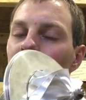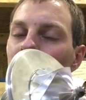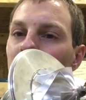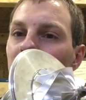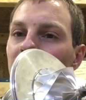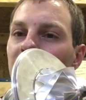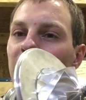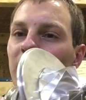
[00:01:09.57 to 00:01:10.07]

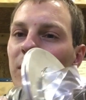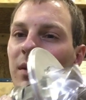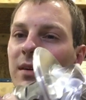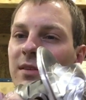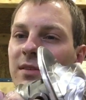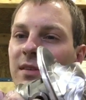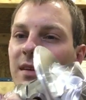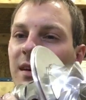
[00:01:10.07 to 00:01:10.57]
but
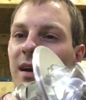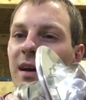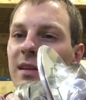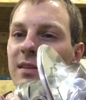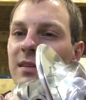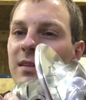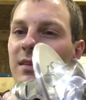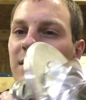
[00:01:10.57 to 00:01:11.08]
once it
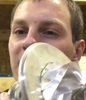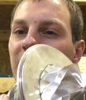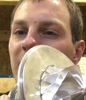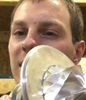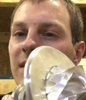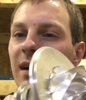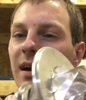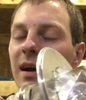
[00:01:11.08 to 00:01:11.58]
got to
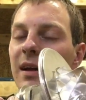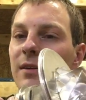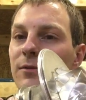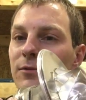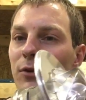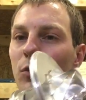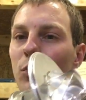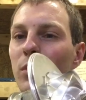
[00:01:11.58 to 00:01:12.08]
around
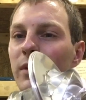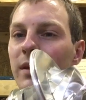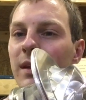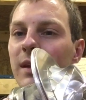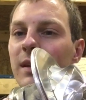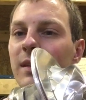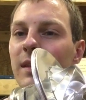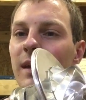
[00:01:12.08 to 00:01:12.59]

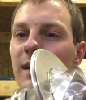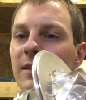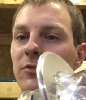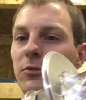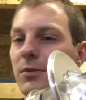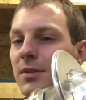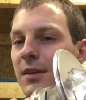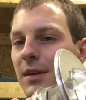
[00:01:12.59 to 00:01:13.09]
940
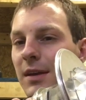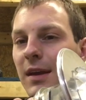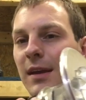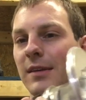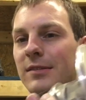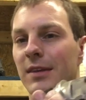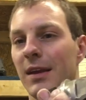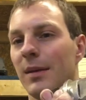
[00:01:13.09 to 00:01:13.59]
that's when the
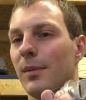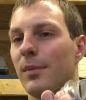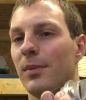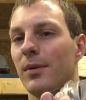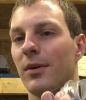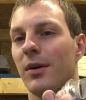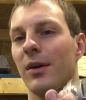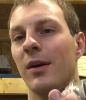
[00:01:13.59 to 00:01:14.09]
cage came
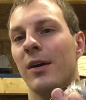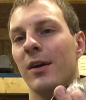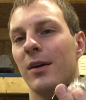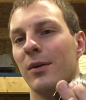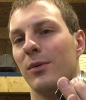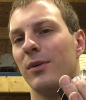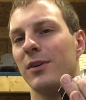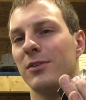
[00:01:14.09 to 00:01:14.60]
apart
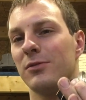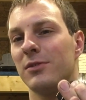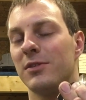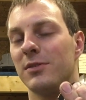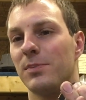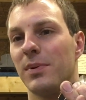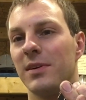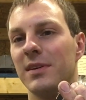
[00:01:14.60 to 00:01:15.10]
which
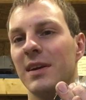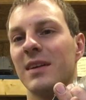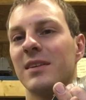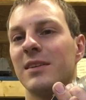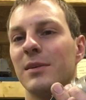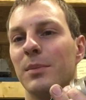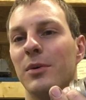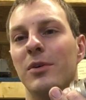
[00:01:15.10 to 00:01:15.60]
was
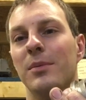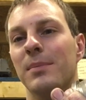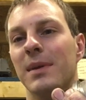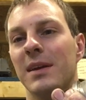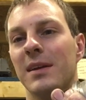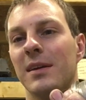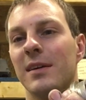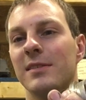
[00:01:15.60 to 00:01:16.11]
predictable
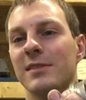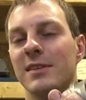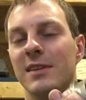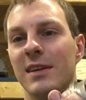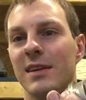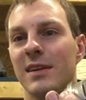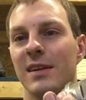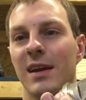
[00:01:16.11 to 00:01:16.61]
because he
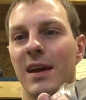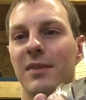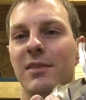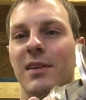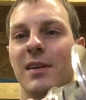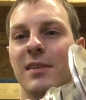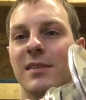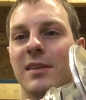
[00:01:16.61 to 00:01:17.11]
didn't have
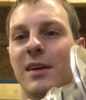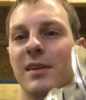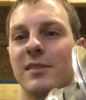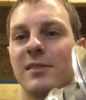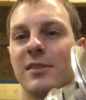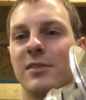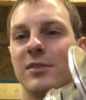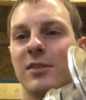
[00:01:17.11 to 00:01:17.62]
an
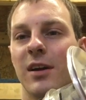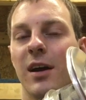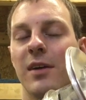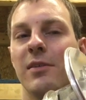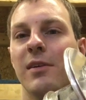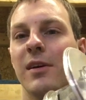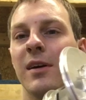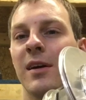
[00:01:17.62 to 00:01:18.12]
anti-surge
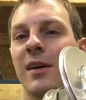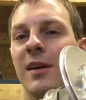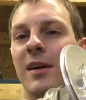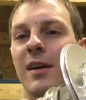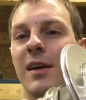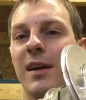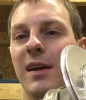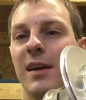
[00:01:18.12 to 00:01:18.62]
cover
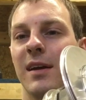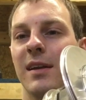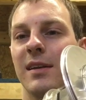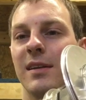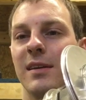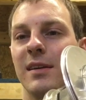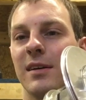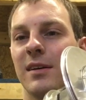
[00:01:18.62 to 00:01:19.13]

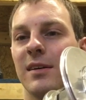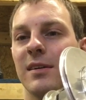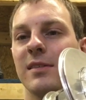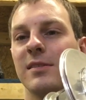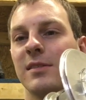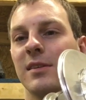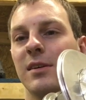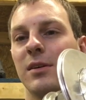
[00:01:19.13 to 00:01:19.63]
and he
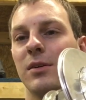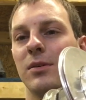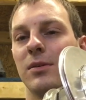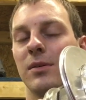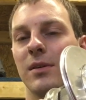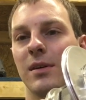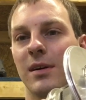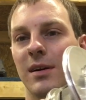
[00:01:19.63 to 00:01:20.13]

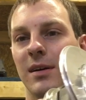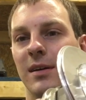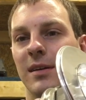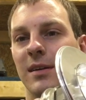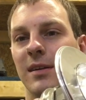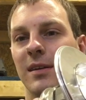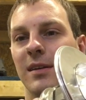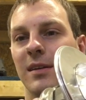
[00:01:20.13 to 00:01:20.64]
also uh,